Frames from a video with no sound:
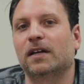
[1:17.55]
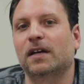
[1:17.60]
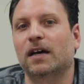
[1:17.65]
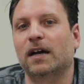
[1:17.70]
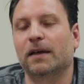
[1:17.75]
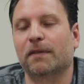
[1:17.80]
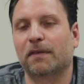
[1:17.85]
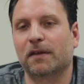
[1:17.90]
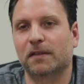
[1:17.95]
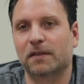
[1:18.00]

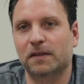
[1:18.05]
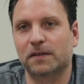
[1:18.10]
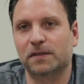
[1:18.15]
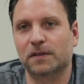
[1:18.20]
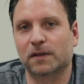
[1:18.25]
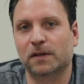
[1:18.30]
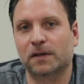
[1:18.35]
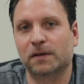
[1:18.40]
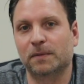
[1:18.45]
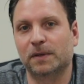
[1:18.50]
I think these
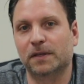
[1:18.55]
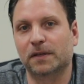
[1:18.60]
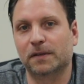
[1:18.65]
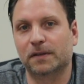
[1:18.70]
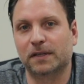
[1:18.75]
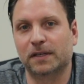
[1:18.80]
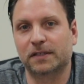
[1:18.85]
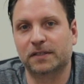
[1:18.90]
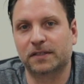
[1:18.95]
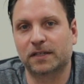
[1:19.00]
are going to be the
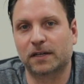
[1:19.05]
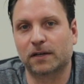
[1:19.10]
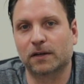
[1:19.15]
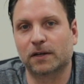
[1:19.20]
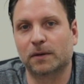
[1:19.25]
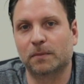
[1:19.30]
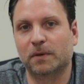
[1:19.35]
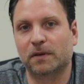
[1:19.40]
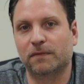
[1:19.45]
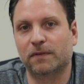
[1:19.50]
things that are
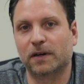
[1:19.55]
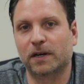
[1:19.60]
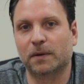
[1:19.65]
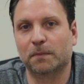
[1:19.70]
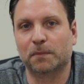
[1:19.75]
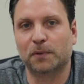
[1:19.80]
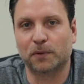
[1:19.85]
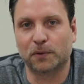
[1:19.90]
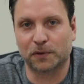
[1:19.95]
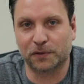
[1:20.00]
going to be very
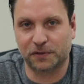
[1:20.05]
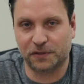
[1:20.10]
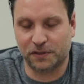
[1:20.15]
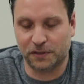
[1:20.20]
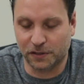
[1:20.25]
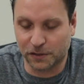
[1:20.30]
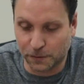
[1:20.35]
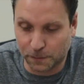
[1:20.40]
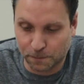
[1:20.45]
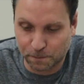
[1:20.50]
important to
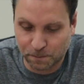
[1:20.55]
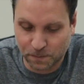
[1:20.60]
you.